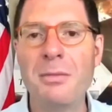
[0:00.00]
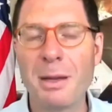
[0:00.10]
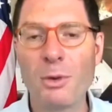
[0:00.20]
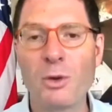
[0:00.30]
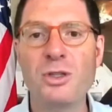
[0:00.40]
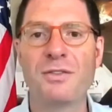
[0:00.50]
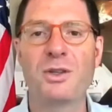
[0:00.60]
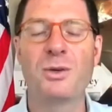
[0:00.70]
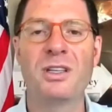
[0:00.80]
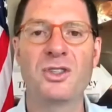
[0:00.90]
My personal
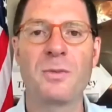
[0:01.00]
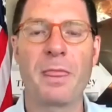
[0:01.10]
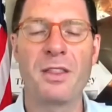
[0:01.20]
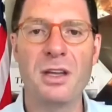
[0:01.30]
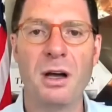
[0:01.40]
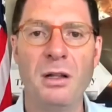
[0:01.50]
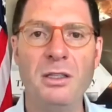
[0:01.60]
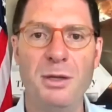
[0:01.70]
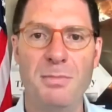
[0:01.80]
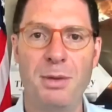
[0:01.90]
view is the
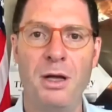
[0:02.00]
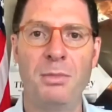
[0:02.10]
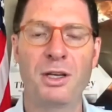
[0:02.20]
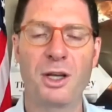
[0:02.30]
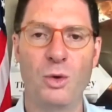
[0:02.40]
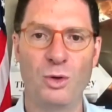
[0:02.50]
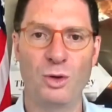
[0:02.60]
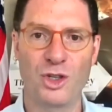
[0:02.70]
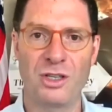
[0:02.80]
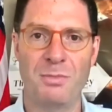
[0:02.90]
ultimate public
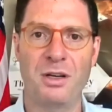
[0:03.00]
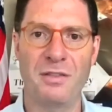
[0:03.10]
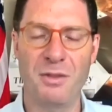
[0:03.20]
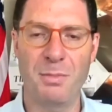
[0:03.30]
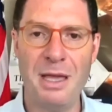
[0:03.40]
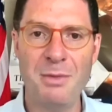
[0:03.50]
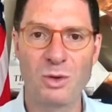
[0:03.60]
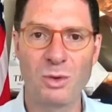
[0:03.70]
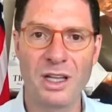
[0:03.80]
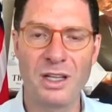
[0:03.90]
ownership of the
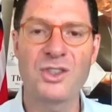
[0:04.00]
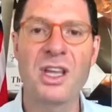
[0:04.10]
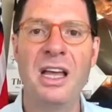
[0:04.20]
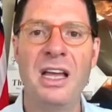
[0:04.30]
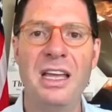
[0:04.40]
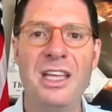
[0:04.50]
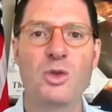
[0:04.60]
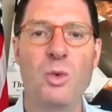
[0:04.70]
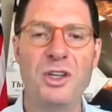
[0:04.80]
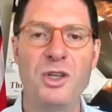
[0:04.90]
payment rails
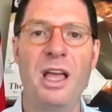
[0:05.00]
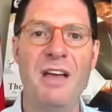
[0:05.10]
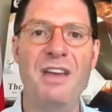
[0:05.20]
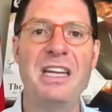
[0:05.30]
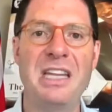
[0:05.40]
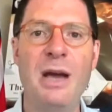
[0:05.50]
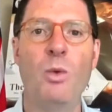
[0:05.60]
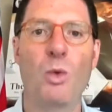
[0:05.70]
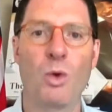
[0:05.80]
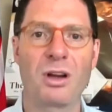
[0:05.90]
is when you have a
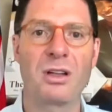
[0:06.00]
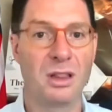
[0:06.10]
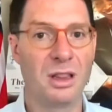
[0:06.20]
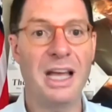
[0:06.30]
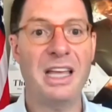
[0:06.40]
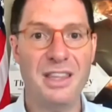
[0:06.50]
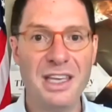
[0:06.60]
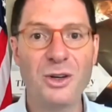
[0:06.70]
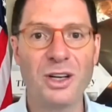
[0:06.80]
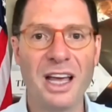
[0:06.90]
network like
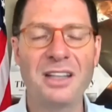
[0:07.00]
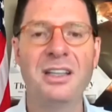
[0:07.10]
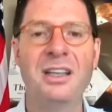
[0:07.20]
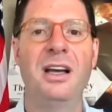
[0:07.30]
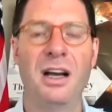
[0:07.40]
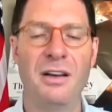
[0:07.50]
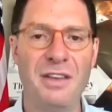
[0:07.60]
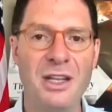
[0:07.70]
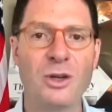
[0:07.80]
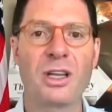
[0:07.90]
the internet
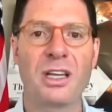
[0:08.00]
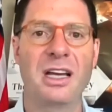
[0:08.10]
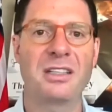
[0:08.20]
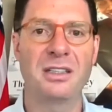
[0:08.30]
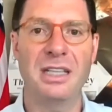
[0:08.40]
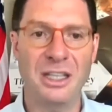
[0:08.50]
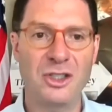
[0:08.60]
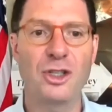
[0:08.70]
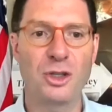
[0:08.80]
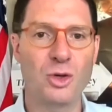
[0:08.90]
of interconnected
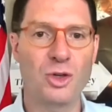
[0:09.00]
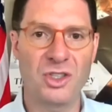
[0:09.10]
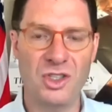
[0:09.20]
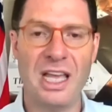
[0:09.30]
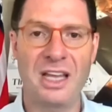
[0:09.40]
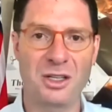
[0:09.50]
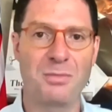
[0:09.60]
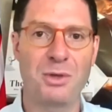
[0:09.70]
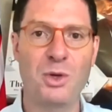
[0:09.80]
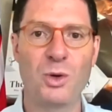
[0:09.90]
institutions and
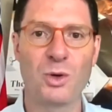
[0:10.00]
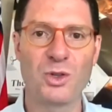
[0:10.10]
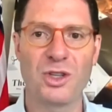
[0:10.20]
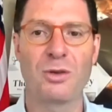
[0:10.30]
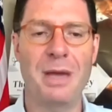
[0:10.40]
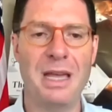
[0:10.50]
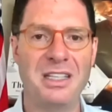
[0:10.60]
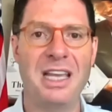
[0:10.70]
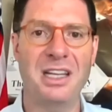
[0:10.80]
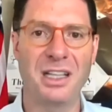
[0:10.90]
computers that are
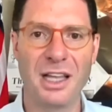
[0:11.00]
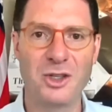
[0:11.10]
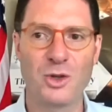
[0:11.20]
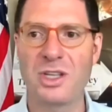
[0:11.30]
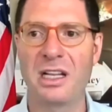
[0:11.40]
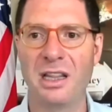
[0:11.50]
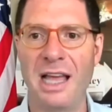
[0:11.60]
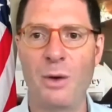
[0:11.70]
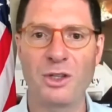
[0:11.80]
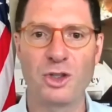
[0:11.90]
maintaining ledgers and
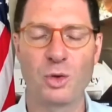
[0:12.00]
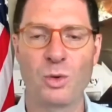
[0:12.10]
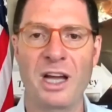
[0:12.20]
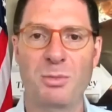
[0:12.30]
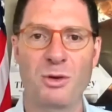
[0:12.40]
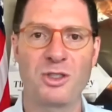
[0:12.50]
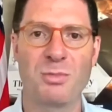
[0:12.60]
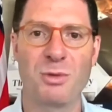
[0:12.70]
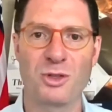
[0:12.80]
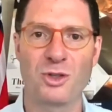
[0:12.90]
allowing direct
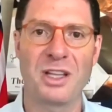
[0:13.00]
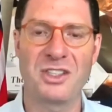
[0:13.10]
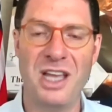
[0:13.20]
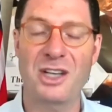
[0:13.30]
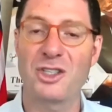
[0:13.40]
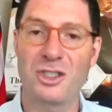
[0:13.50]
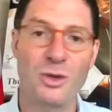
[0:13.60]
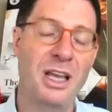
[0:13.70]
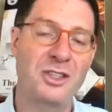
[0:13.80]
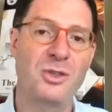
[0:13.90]
person-to-person transactions.
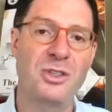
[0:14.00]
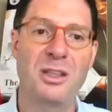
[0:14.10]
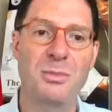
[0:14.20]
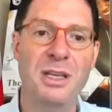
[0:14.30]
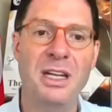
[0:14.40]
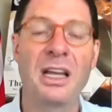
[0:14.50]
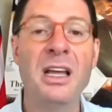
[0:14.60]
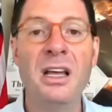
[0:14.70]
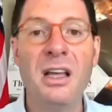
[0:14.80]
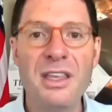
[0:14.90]
So as you said at the beginning,
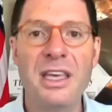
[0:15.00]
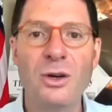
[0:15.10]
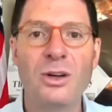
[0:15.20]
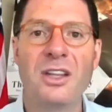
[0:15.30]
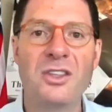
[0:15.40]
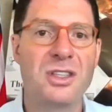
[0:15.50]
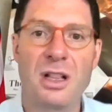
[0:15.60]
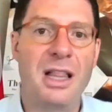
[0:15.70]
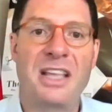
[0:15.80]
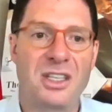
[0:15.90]
the internet's the
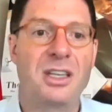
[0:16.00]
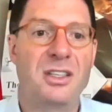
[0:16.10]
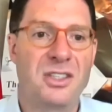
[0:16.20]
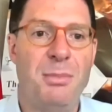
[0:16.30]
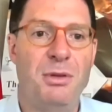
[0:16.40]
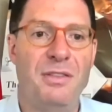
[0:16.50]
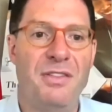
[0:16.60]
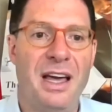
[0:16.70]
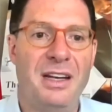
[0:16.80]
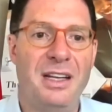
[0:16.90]
classic example of that.